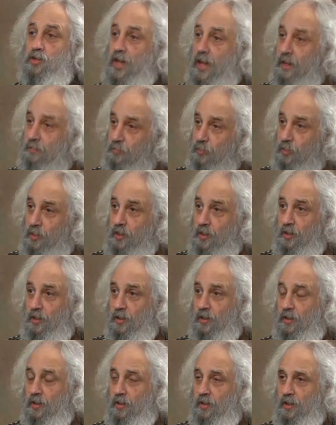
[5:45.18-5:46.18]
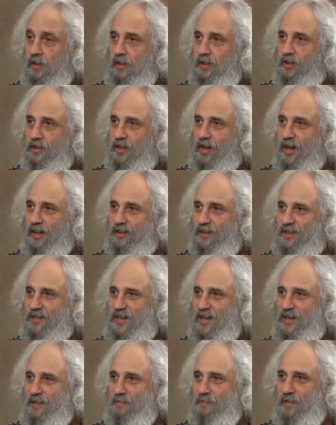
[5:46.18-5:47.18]
You taped one? Yeah. You got the
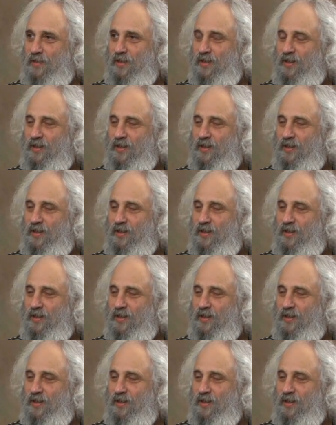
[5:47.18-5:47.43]
tape?